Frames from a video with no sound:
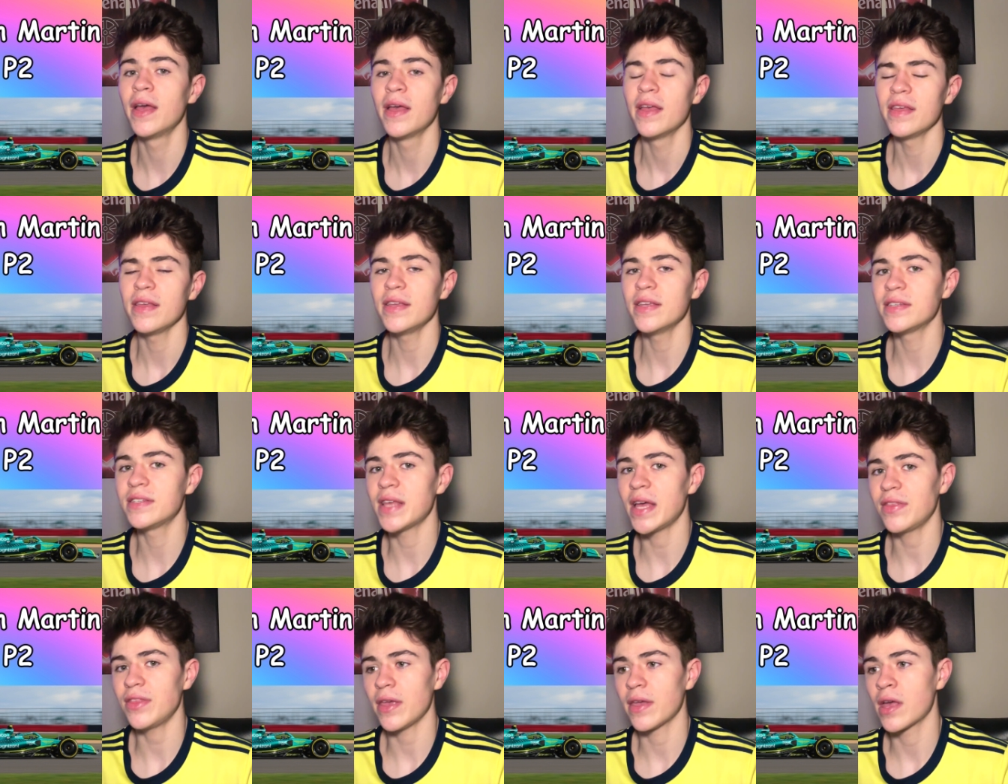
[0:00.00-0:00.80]
is
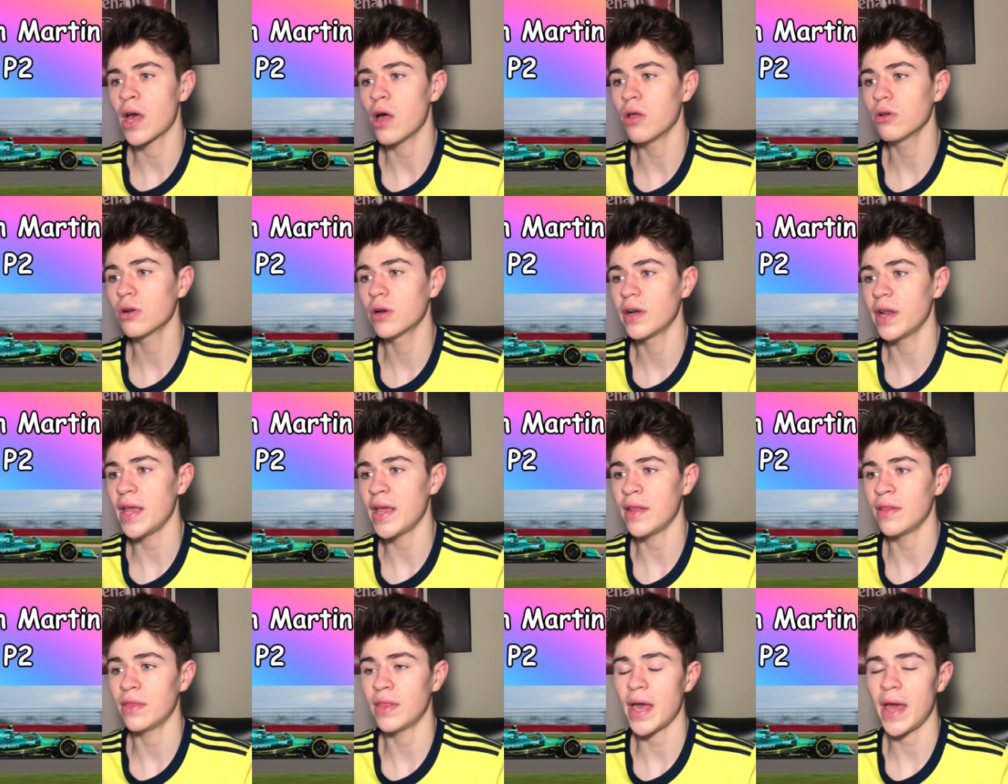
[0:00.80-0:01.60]
that they colored
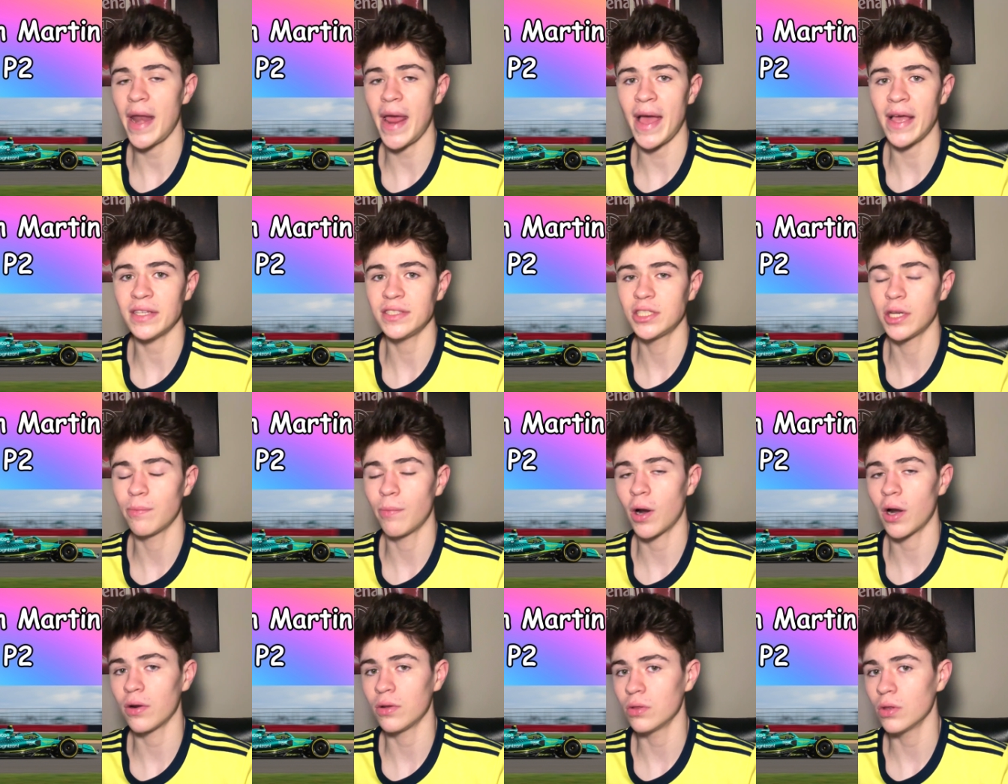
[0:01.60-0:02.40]
in that Aston
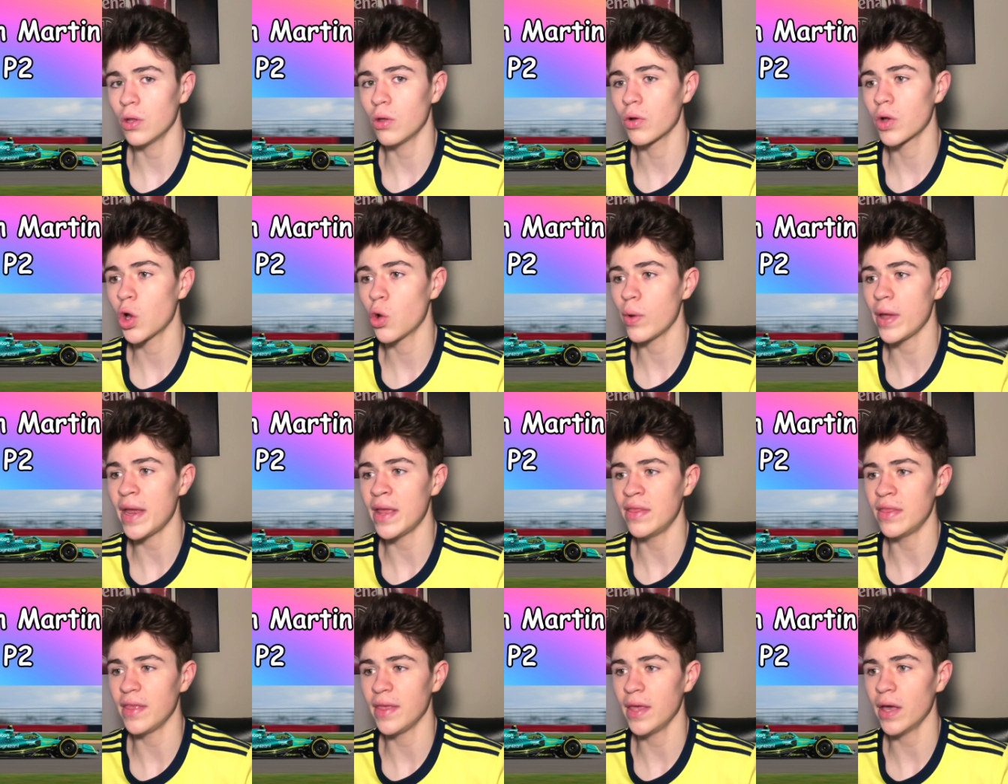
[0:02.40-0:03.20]
Martin logo
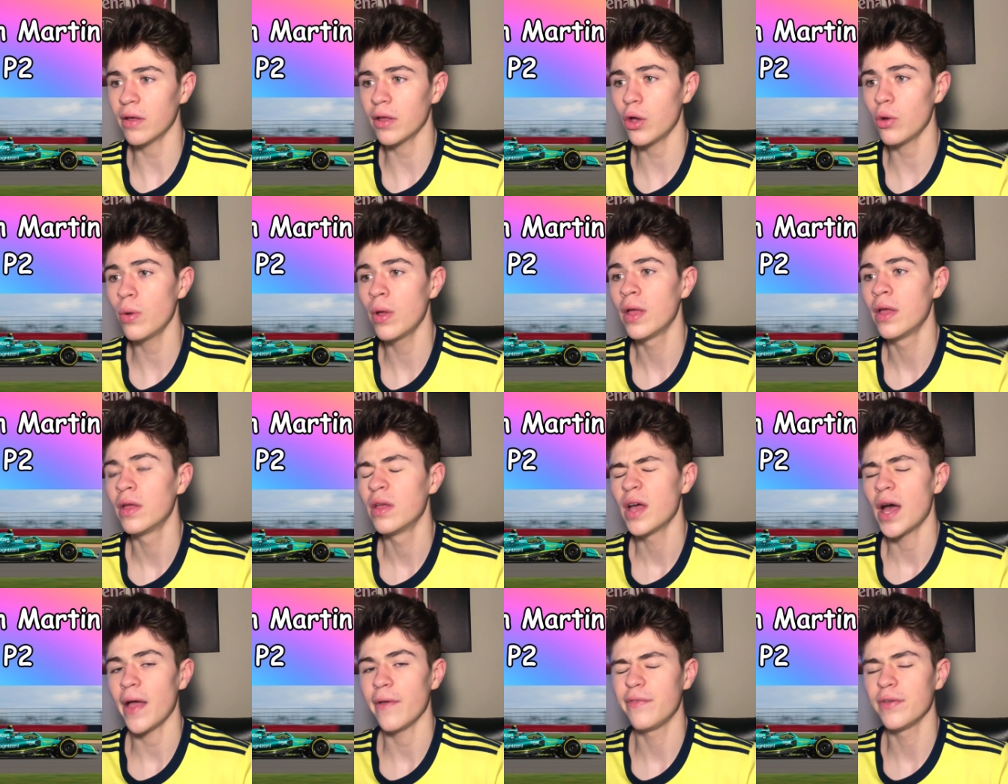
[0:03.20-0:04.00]
in the yellow.
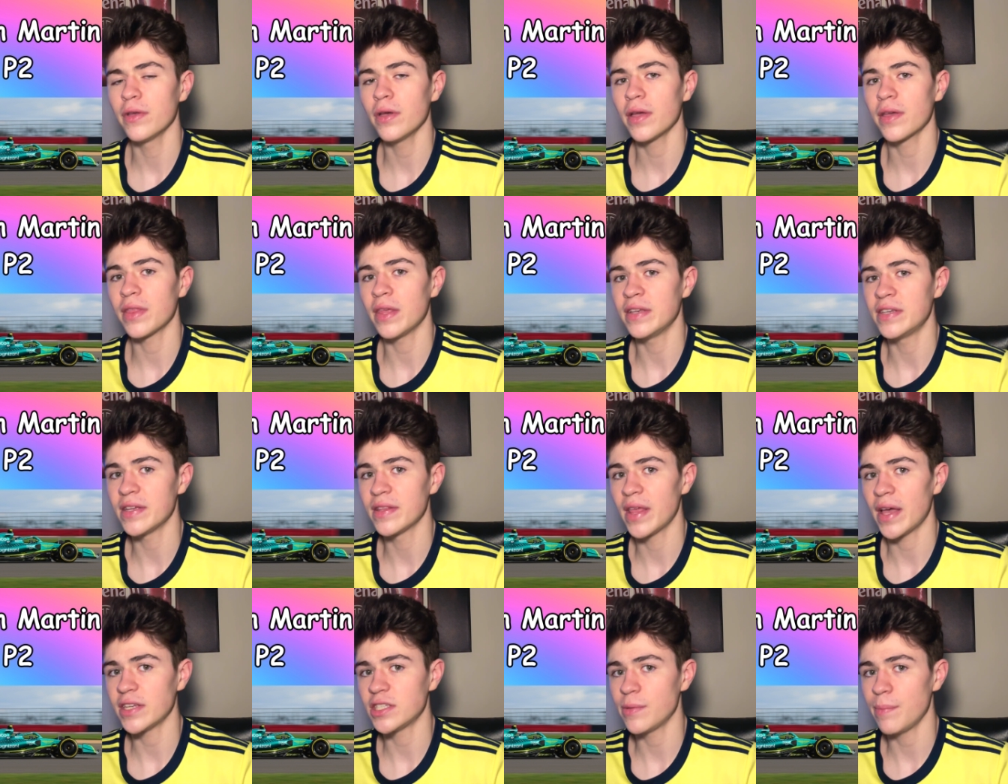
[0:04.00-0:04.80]
I feel like they did
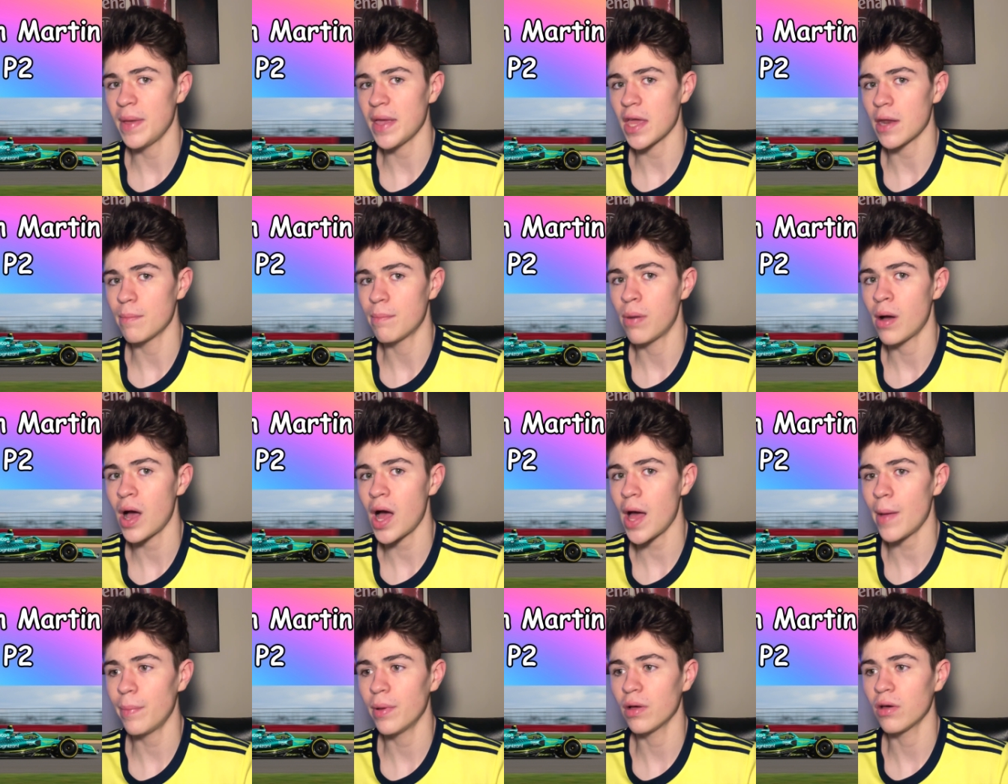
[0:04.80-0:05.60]
that to make it
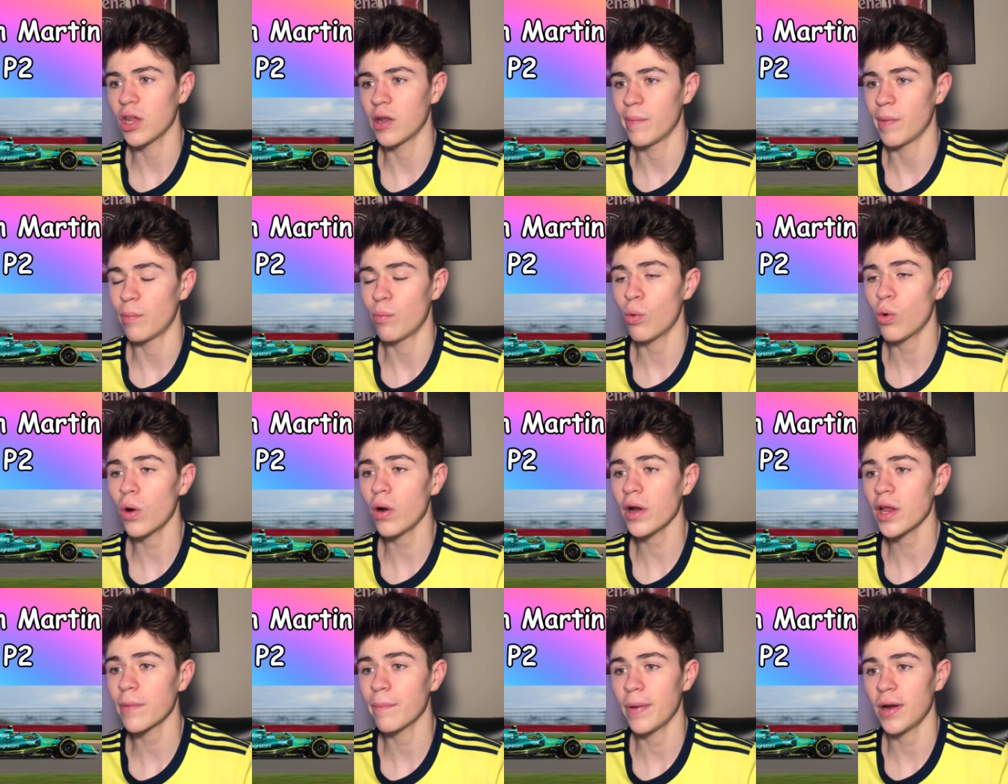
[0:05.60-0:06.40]
pop a little bit
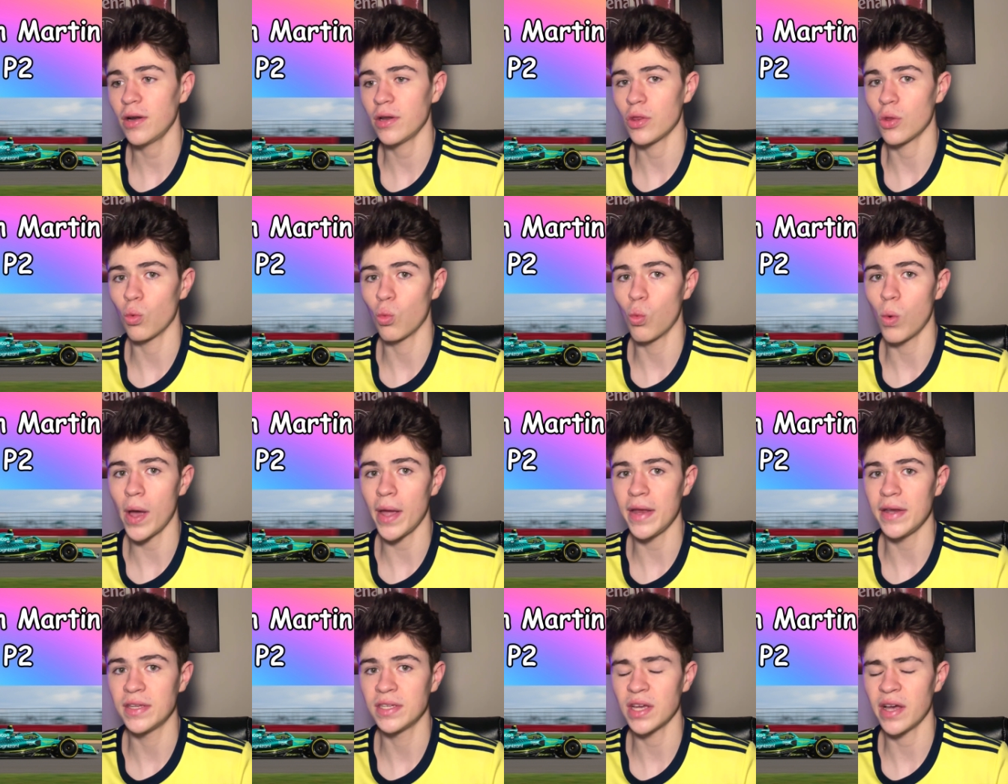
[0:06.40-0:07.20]
more compared to the
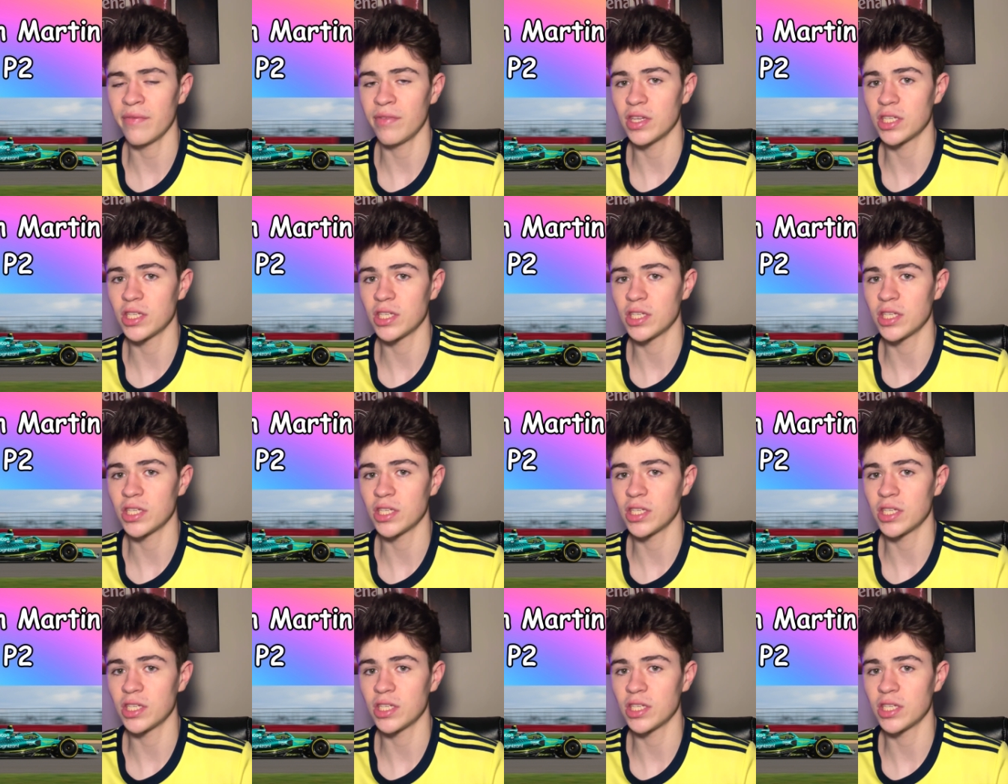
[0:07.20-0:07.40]
white of the